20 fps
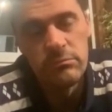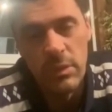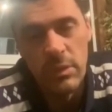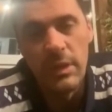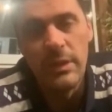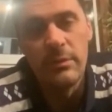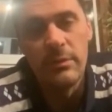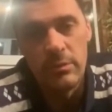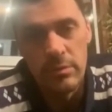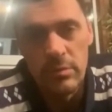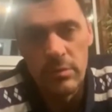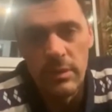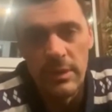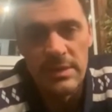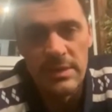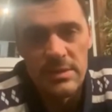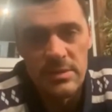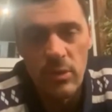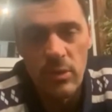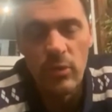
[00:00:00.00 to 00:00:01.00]
well,
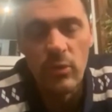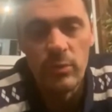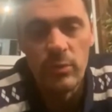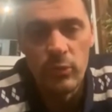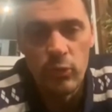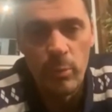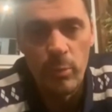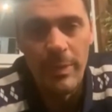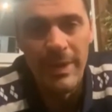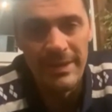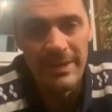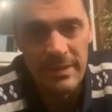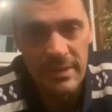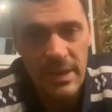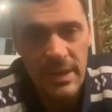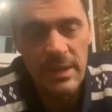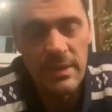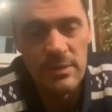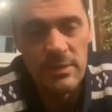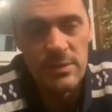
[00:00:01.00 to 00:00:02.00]
let's hope to
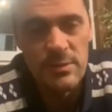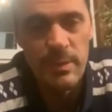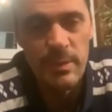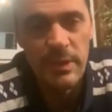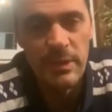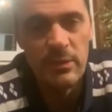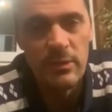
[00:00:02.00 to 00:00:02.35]
maintain the speed,